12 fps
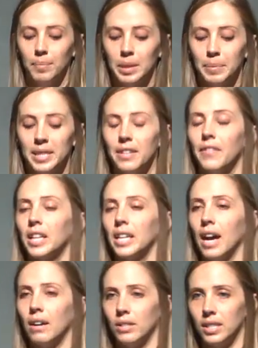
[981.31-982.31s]

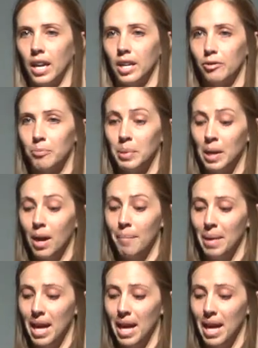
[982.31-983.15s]
specifically outside of Phnom